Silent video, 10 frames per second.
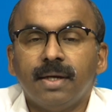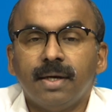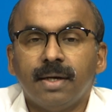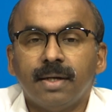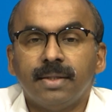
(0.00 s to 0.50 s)

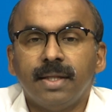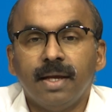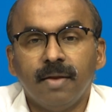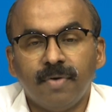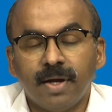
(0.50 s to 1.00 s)
the
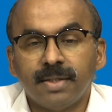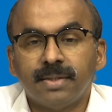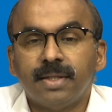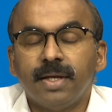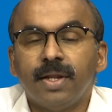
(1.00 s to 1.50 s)

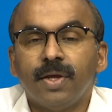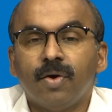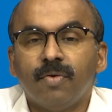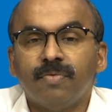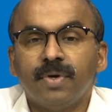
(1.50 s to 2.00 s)
Galfan's theory
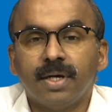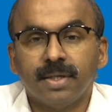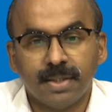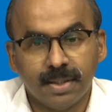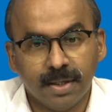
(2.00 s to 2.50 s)
of
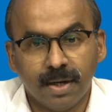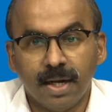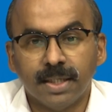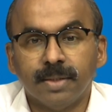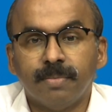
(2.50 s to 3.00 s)
C-star
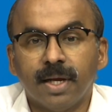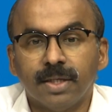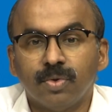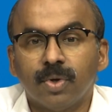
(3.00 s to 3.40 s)
algebras.